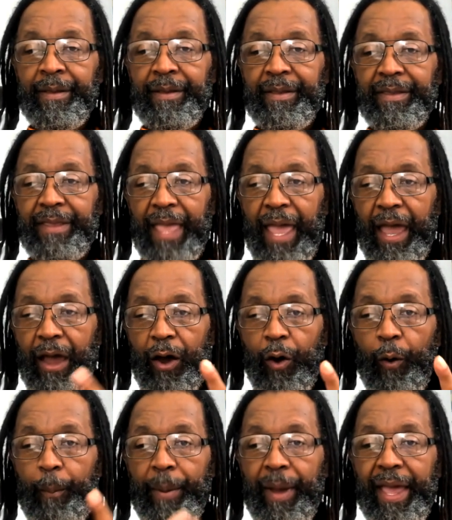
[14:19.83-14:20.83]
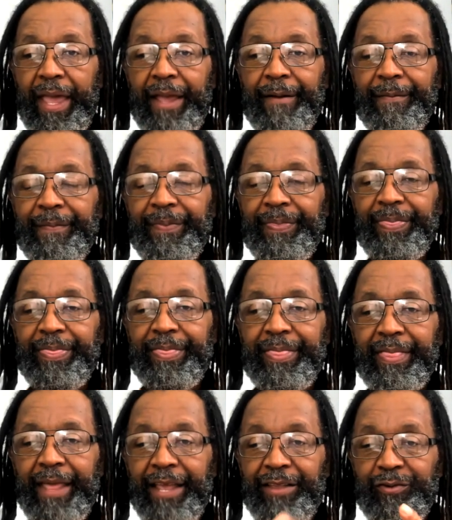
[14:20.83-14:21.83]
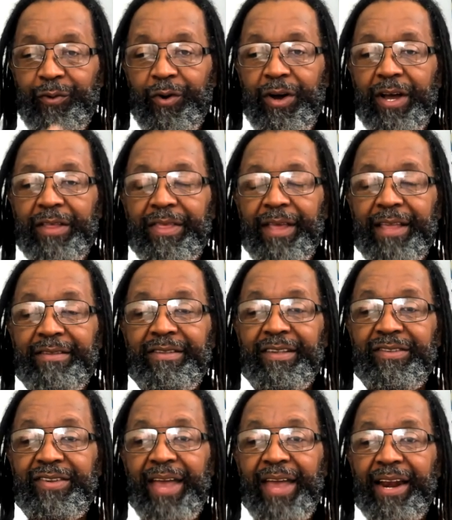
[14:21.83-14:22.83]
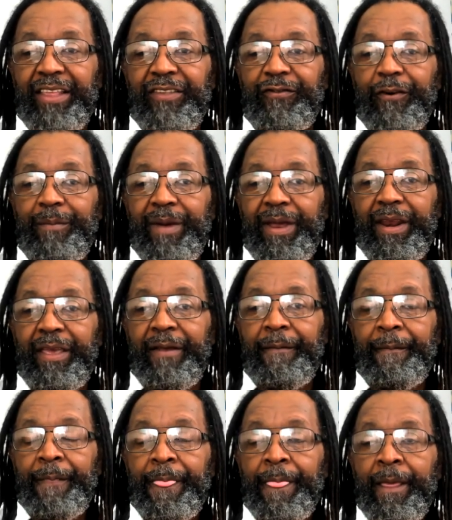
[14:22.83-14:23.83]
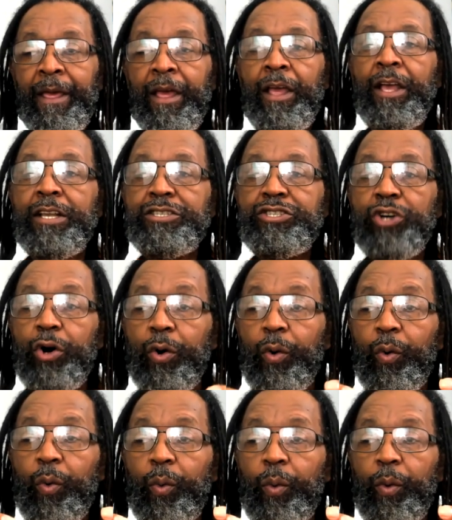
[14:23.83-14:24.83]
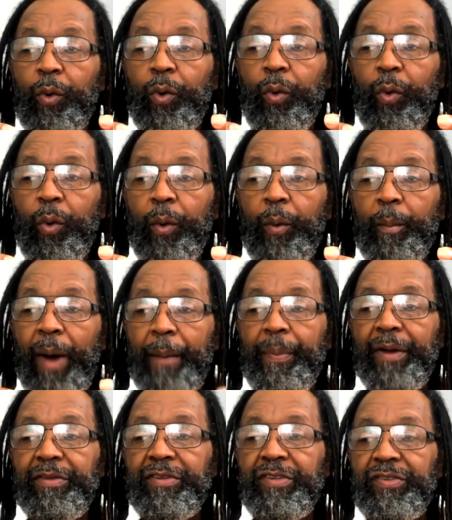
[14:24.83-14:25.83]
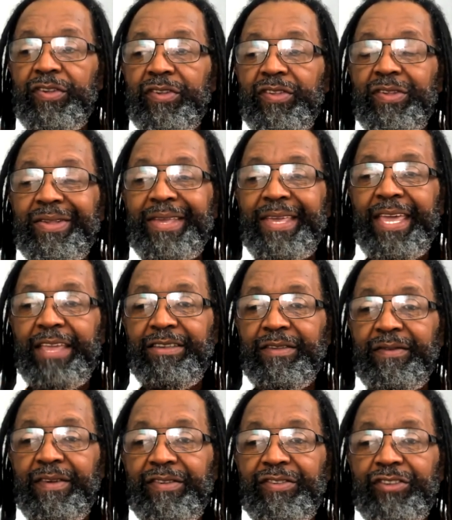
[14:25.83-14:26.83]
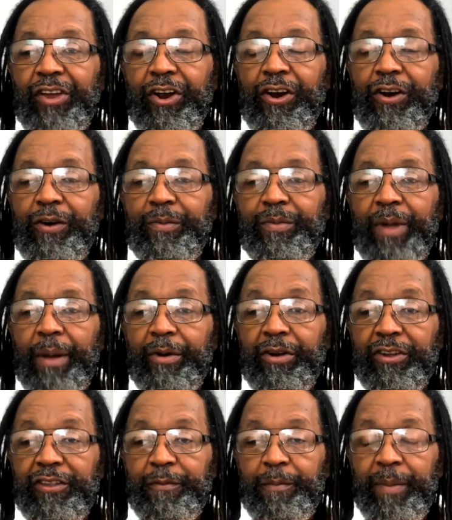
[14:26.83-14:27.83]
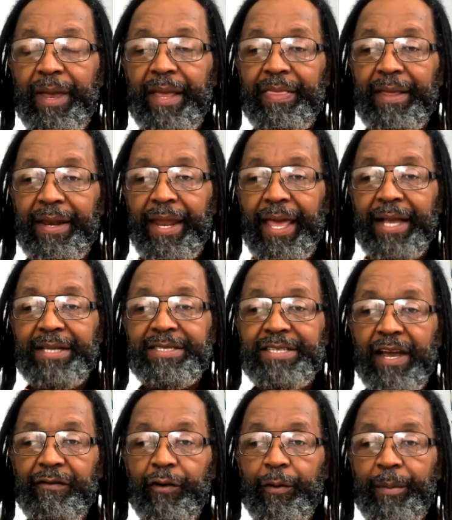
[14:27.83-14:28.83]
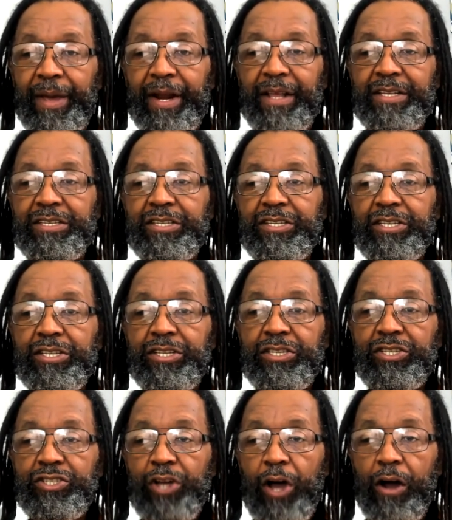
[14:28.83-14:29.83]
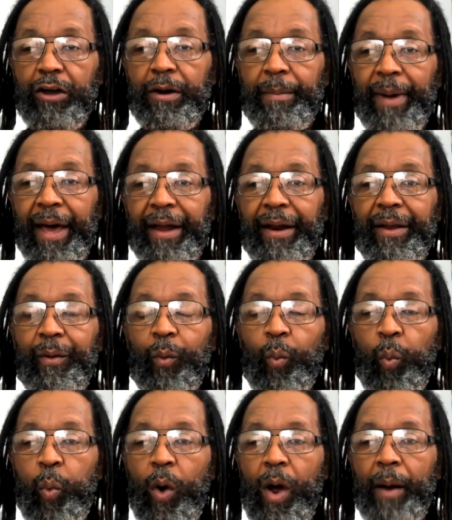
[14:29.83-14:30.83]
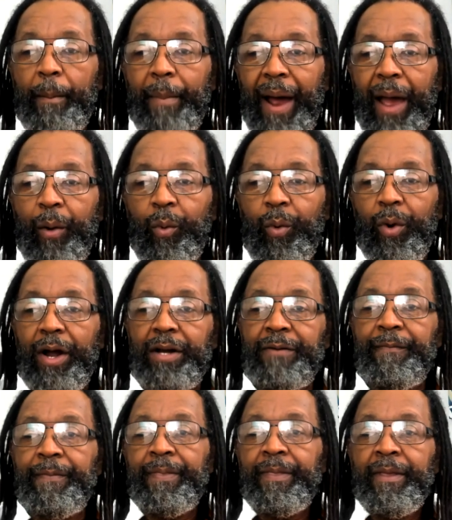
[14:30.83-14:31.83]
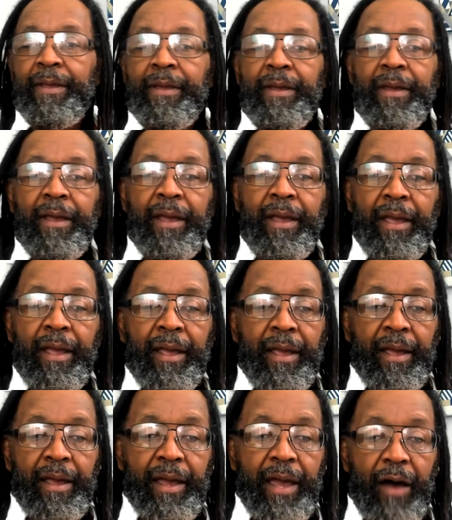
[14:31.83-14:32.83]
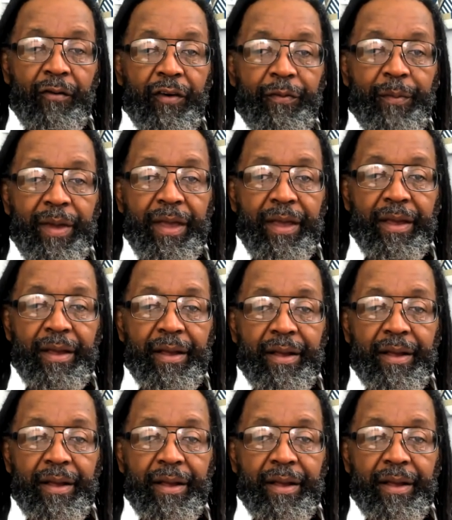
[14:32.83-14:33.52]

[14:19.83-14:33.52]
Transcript: Now, obey. That's one that's a challenge for many. So, my brothers and sisters, each of these terms, I'm going to spend the next several minutes talking about it one by one. Come with me